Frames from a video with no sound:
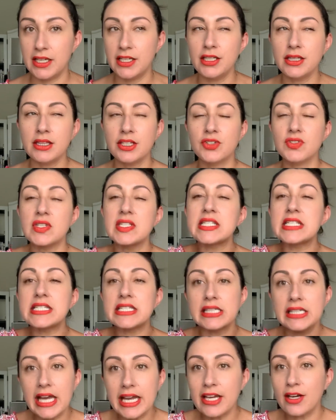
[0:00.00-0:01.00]
There's a
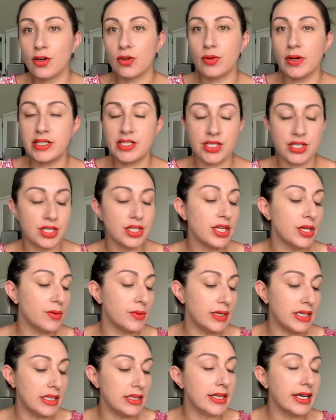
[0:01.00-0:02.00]
slight crust note
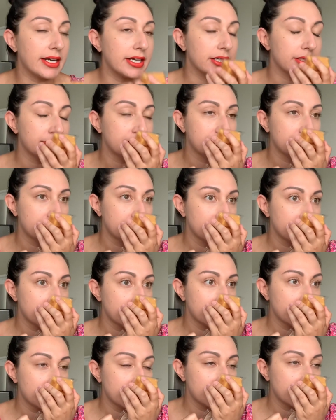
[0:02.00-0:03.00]
in there,
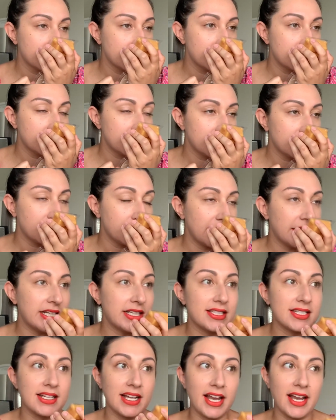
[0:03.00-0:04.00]
but
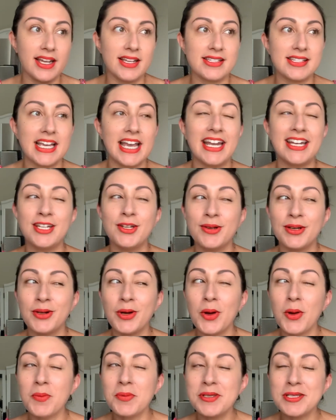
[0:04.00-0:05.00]
it's nice. And you can
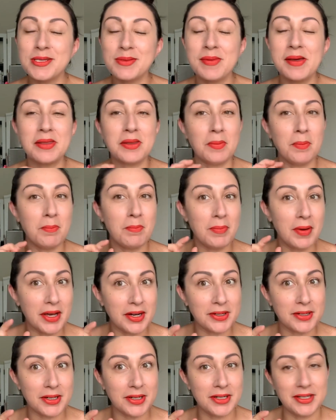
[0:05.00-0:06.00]
almost smell the
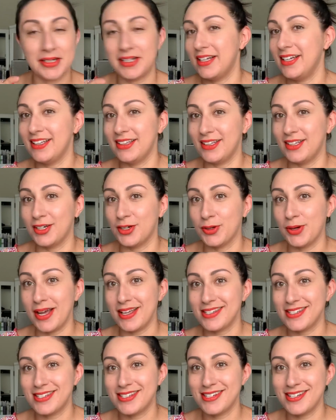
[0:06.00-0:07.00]
butter in the
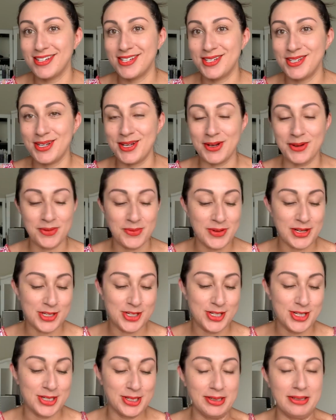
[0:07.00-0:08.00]
crust too,
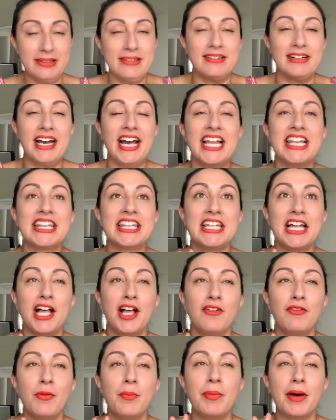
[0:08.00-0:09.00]
which, I
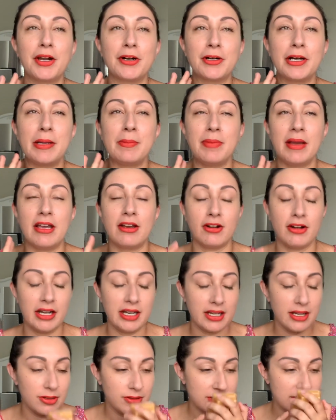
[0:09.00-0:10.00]
love buttery bakery
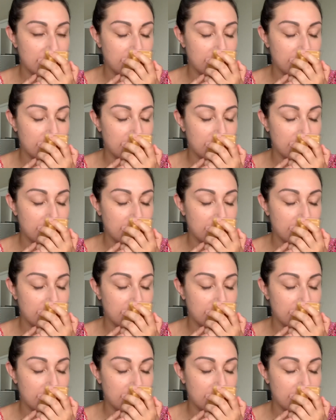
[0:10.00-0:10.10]
notes.